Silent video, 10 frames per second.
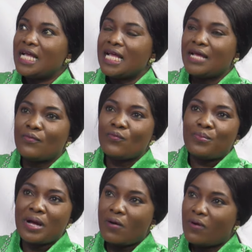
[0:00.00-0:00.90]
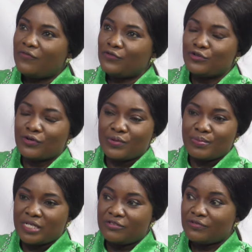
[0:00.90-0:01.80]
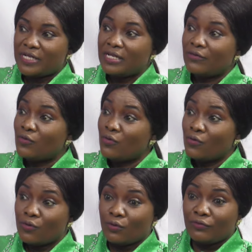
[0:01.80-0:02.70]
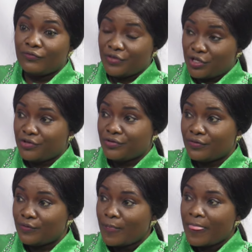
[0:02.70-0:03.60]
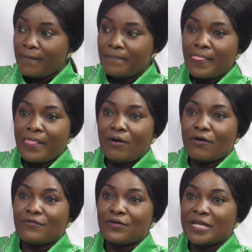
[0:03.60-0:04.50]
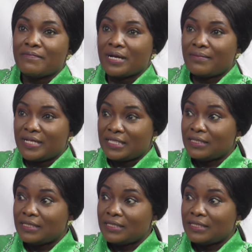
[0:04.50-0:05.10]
a powerful documentary, a whole video of Ohemaa Mercy.